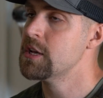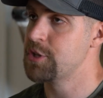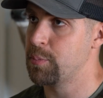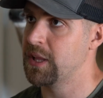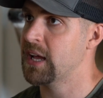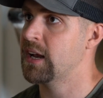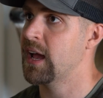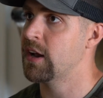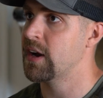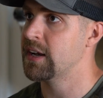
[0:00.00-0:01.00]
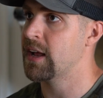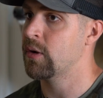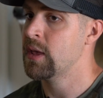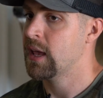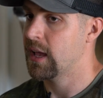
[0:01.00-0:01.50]
So plan ahead right
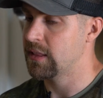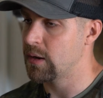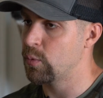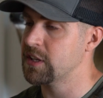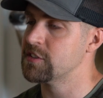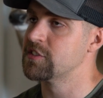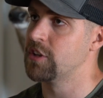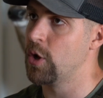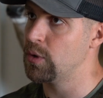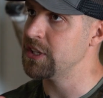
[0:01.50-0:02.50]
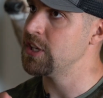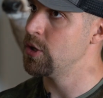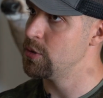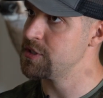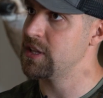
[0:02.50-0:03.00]
now. And then we can slowly
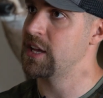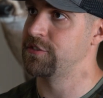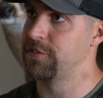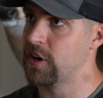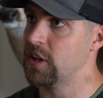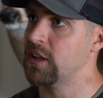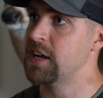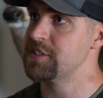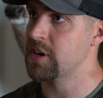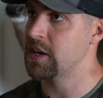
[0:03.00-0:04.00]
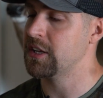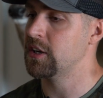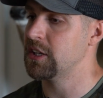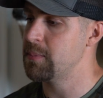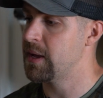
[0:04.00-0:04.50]
use less fertilizer on a
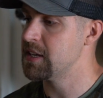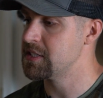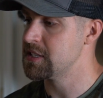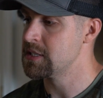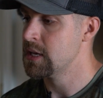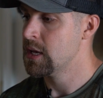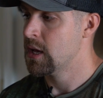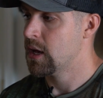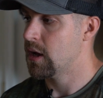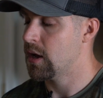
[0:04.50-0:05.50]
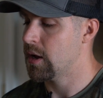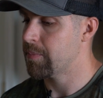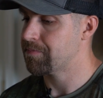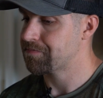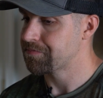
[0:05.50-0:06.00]
yearly basis
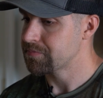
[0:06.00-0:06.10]
and